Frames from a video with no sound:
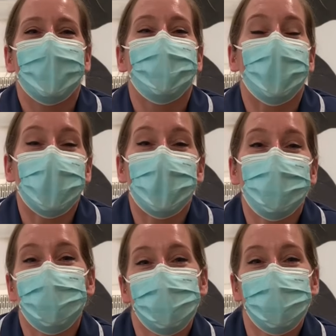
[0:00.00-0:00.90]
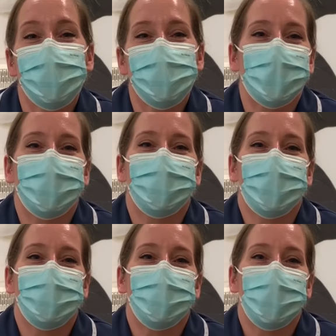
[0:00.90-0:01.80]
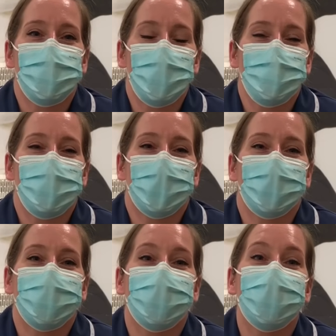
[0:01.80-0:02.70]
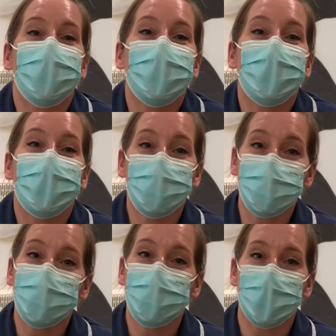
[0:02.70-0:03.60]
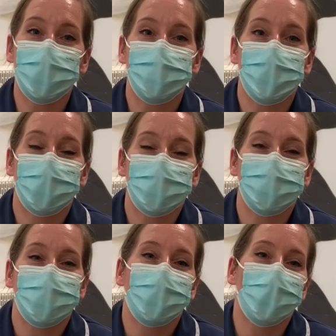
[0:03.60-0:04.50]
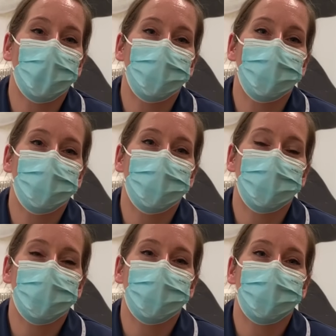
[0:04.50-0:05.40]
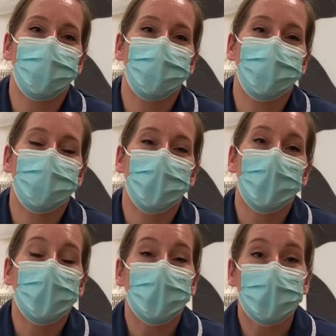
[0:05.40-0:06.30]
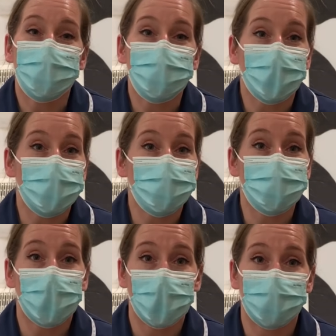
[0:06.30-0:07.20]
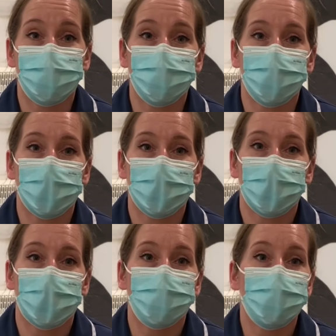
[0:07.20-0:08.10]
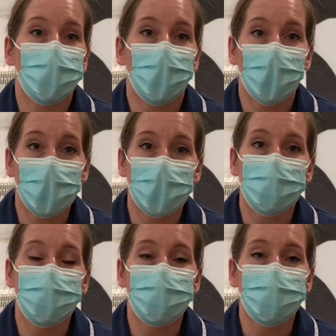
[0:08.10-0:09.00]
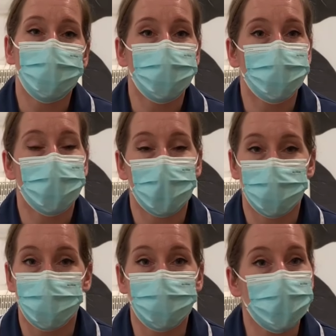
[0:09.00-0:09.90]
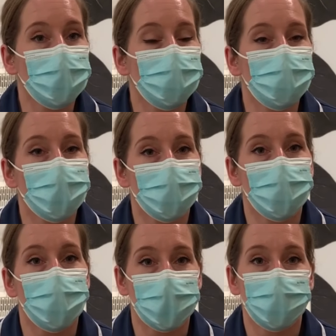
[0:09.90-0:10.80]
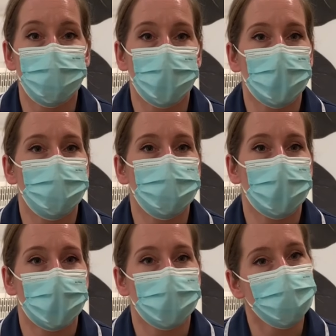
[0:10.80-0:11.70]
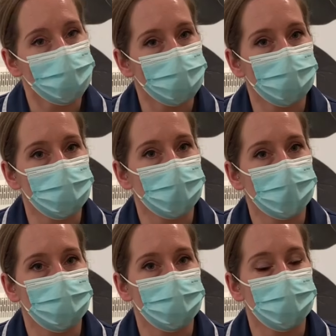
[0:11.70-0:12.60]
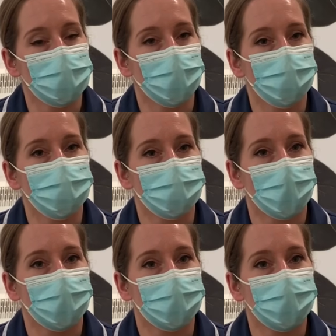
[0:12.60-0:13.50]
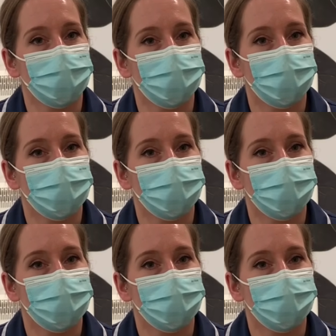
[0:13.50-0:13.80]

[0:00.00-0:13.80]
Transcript: So here are a few things for you to remember. Is your baby nice and close? Is baby's head free? Have you got a hand or fingers on the back of baby's head causing babies to nosedive?